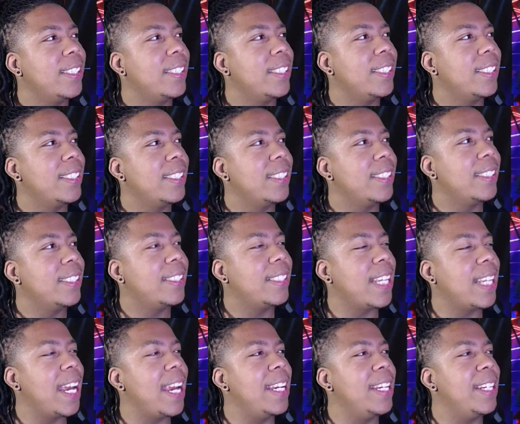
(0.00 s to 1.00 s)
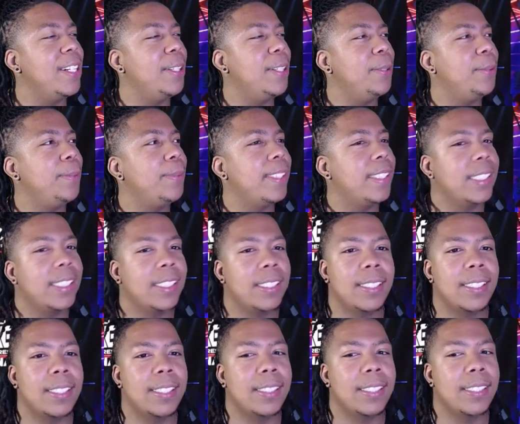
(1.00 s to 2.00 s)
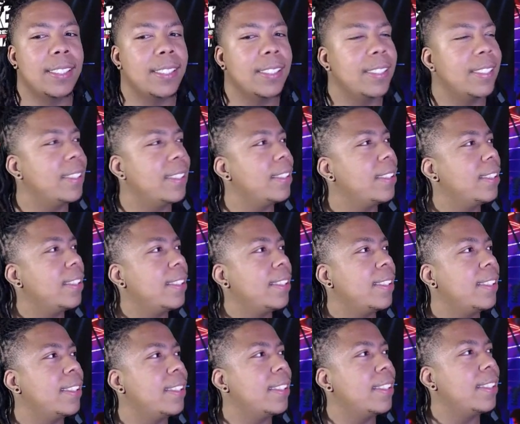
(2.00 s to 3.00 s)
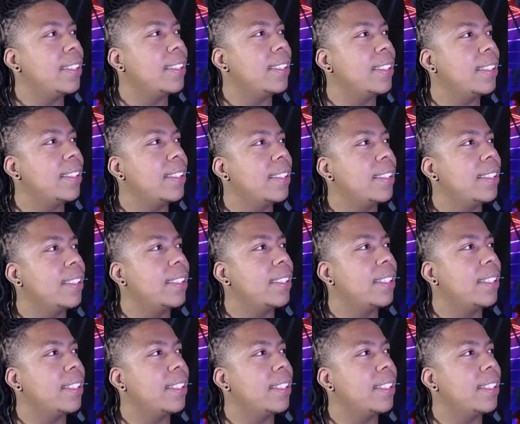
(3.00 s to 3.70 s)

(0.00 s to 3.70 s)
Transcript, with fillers: Uh oh. Damn. Uh oh. Uh oh. Uh oh.